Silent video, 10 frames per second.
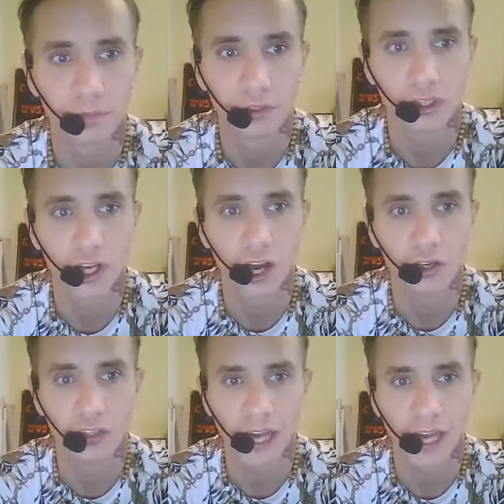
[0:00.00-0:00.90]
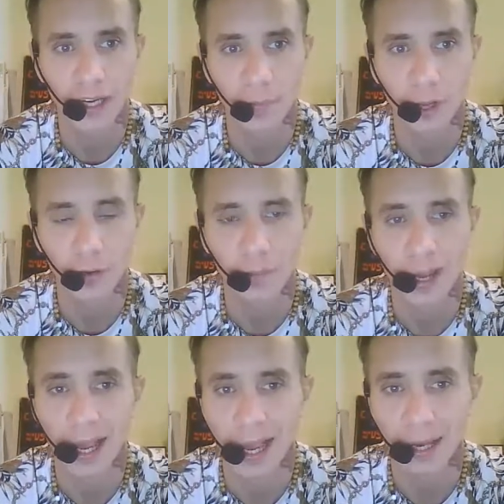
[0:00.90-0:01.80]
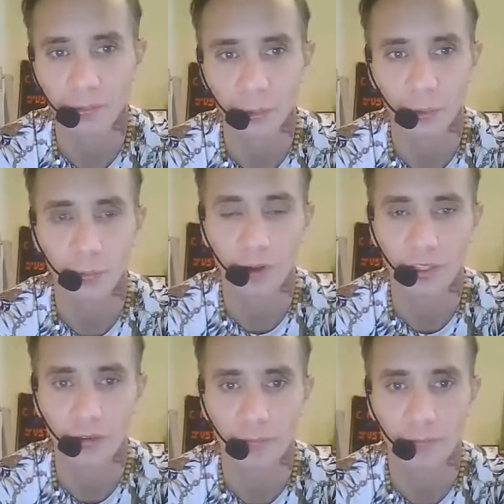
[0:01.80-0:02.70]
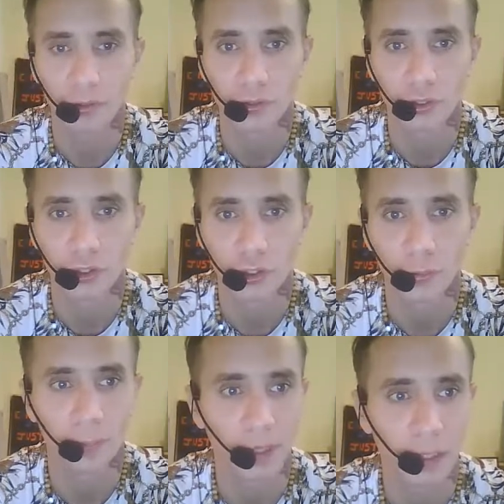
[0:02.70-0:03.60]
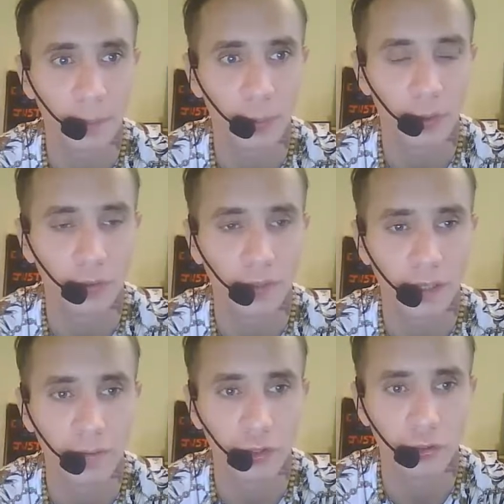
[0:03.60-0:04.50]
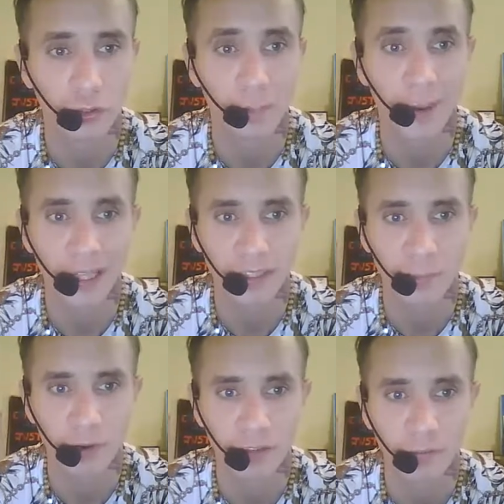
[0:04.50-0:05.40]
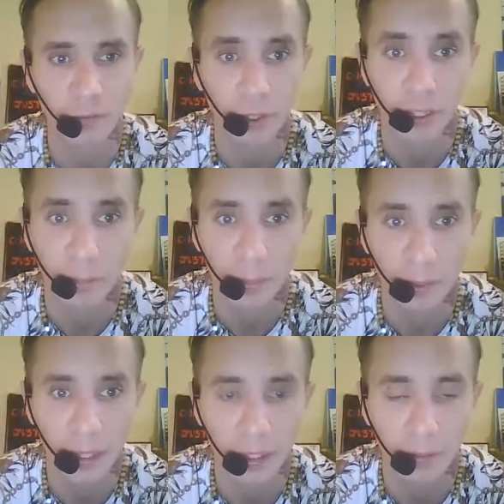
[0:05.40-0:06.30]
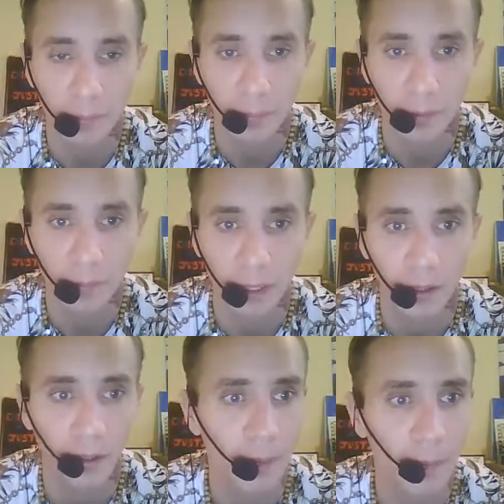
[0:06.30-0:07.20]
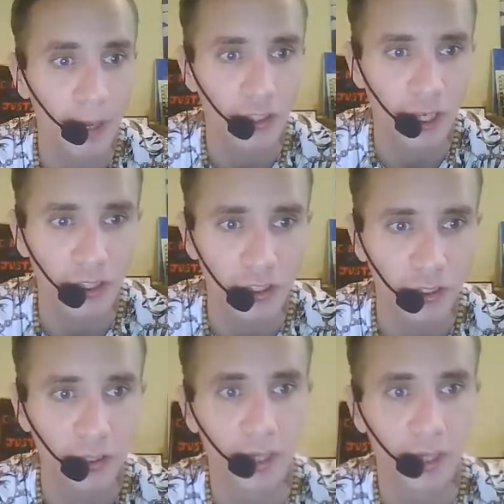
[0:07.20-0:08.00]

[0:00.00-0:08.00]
She argues that Andy Burnham's outdoor press conference could be the point of devolution and makes a breakthrough in a popular imagination.